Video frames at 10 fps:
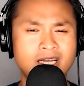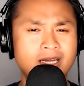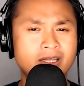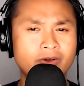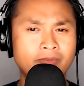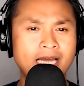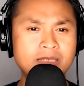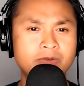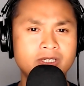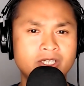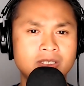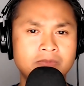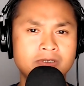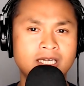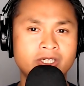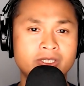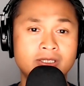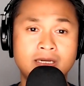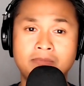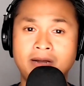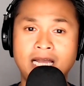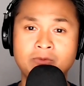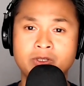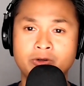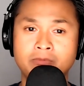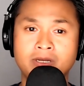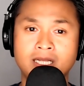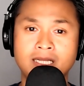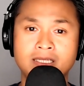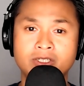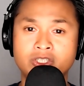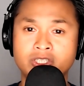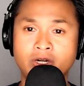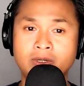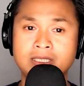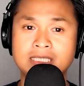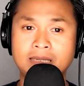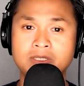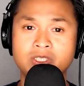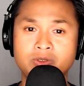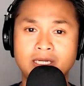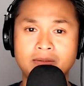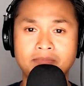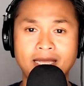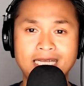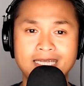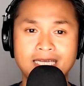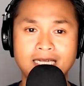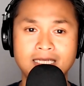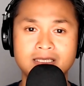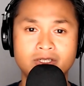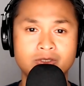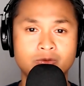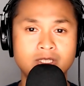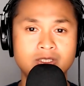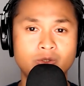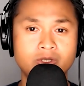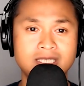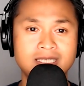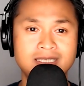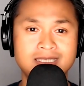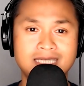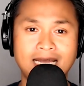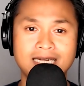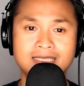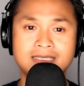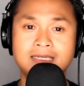Their mass production potential combined with their ability to show and demonstrate many things such as resources, status,